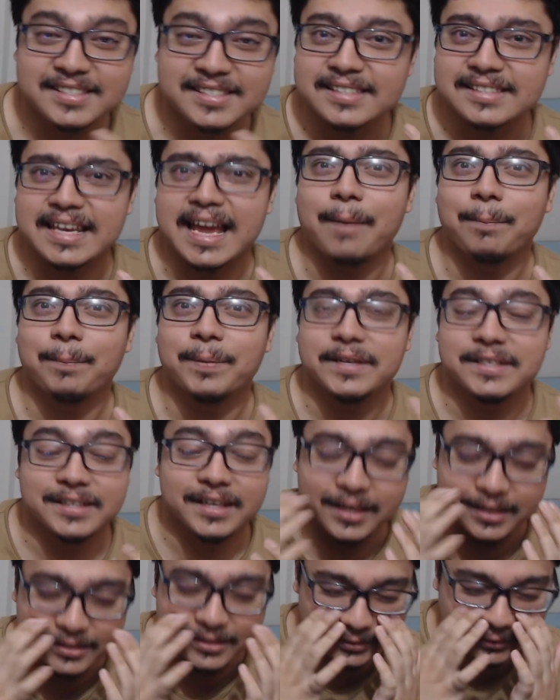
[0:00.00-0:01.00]
is happy
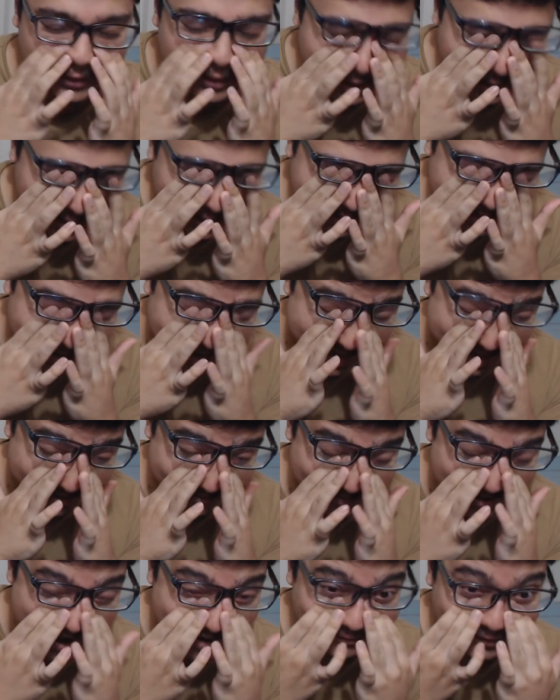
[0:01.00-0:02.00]
tears, okay?
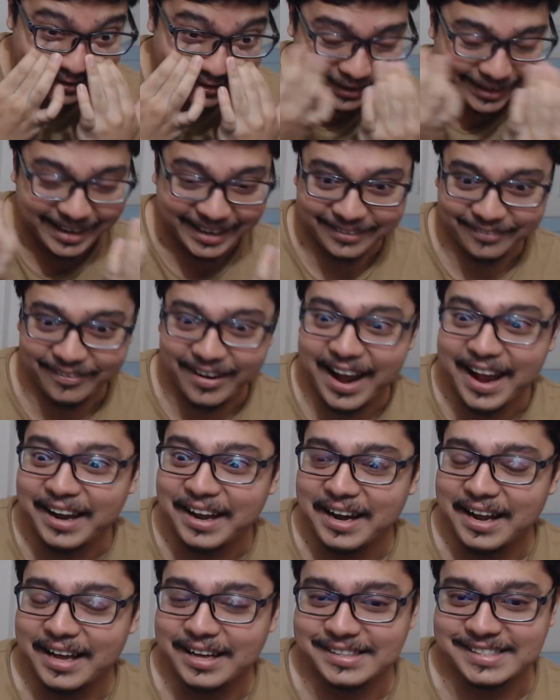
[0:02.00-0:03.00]
I'm not like crying in
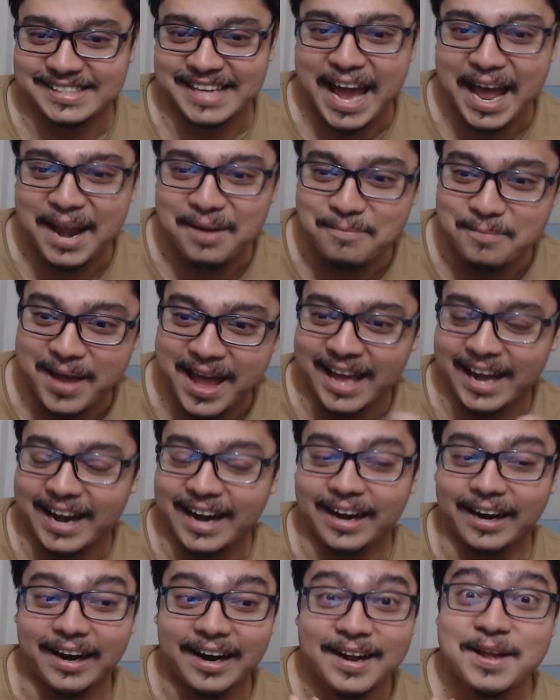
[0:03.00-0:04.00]
a sad
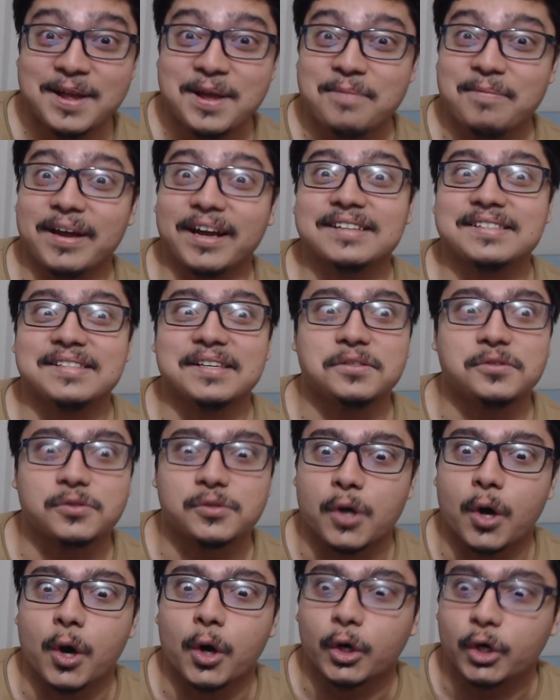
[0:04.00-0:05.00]
manner because it's
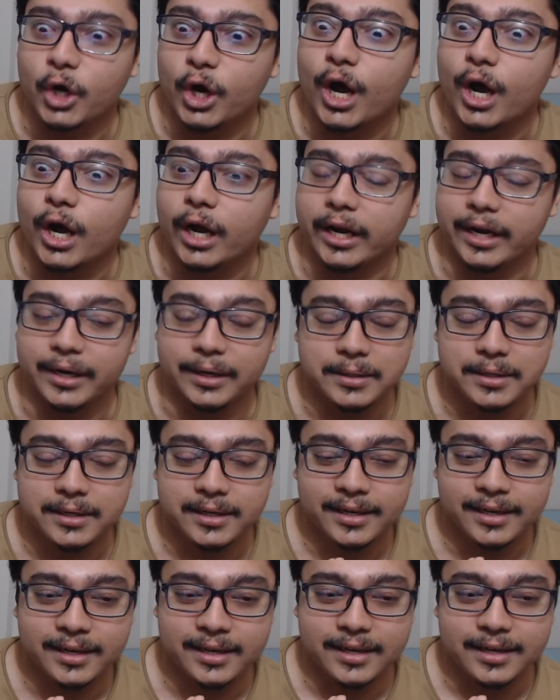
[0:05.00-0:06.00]
so good,
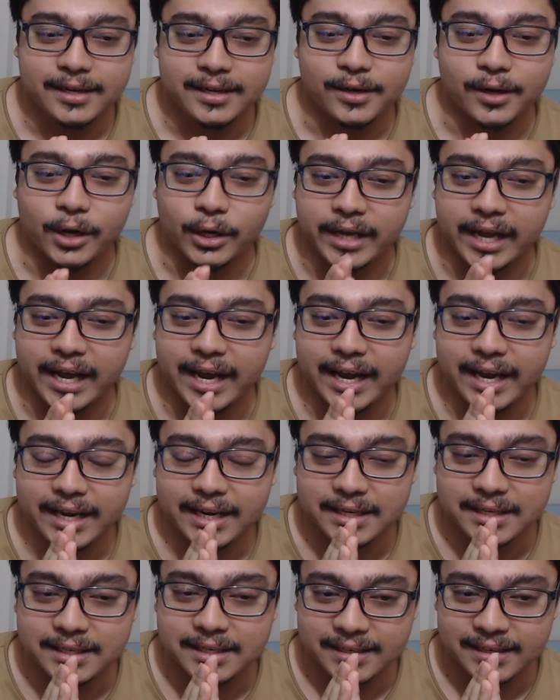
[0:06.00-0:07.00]
okay?
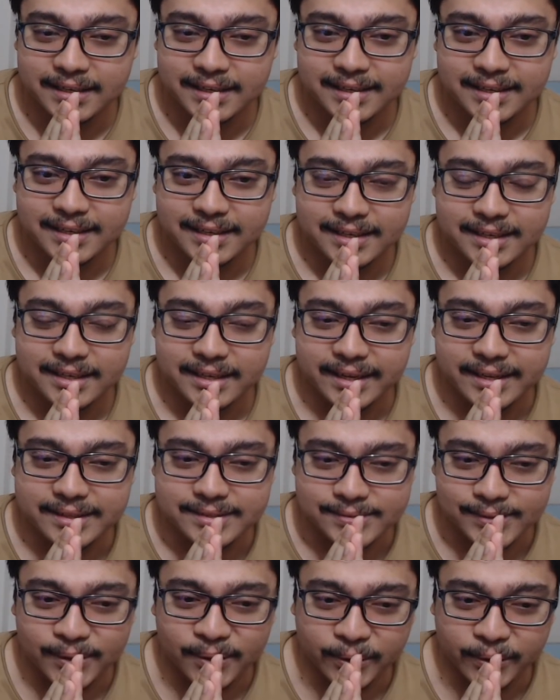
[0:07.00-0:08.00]
It's
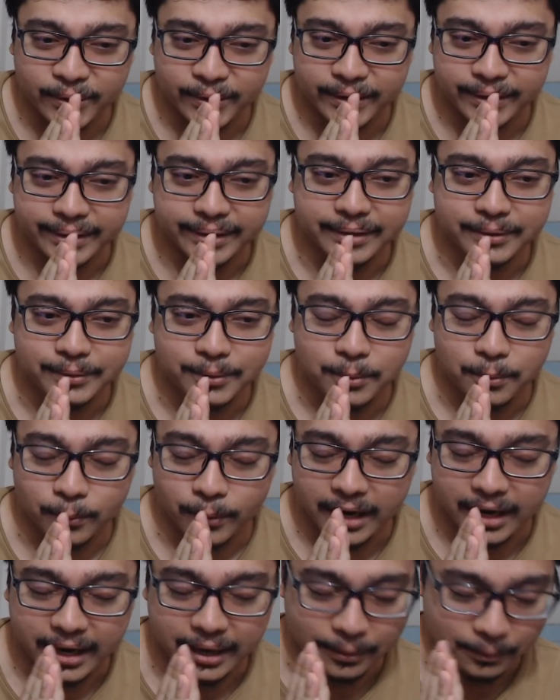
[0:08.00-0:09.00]
so good.
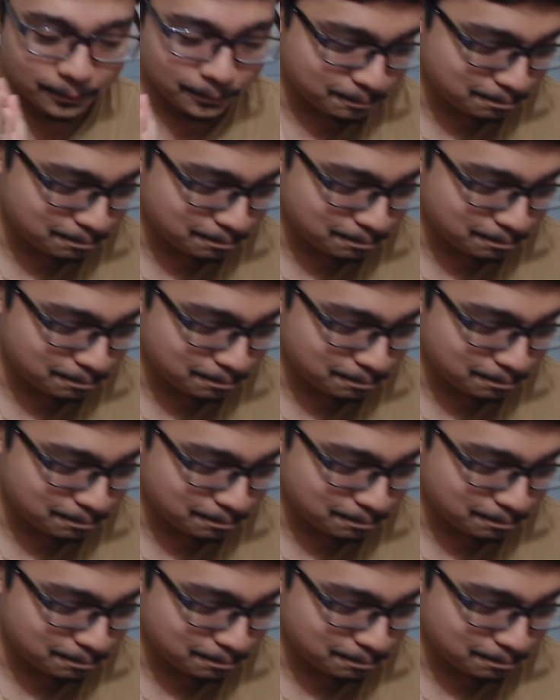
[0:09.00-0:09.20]
Wow.